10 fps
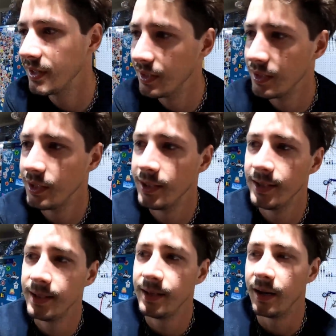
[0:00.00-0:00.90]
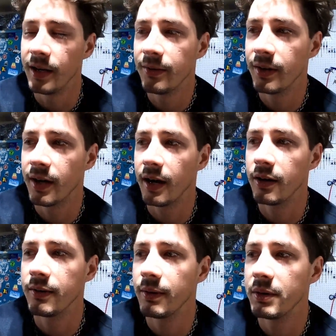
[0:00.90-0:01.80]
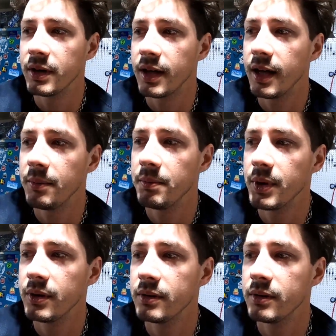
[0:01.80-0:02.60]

I need to figure out if I want to keep